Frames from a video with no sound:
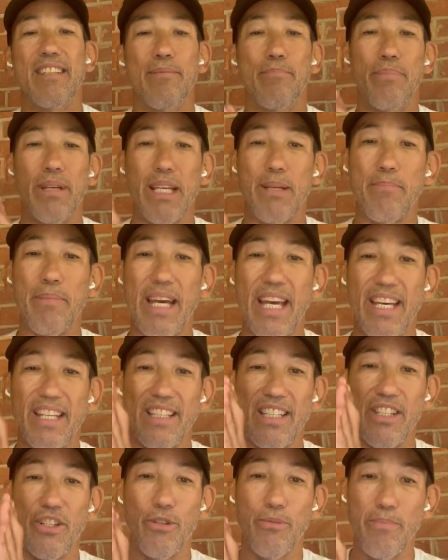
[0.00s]
Big man,
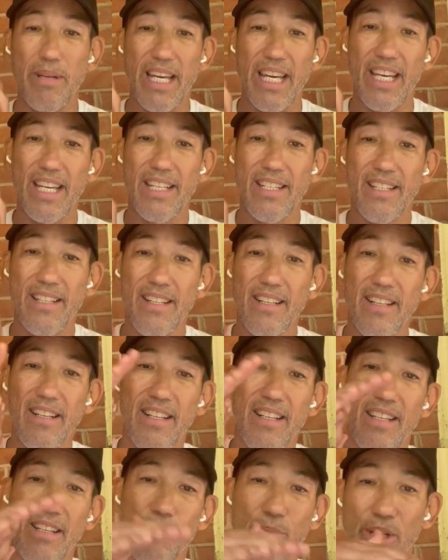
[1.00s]
little man,
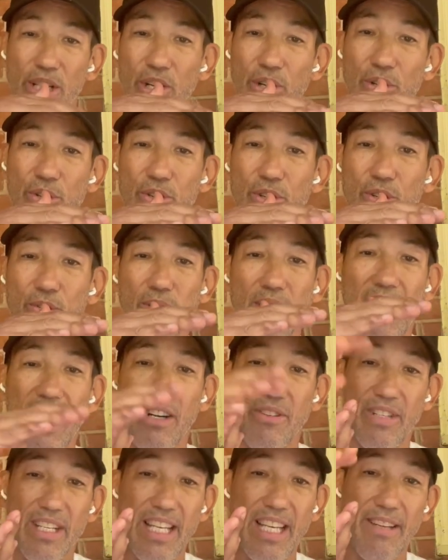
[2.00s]
we go to the ground.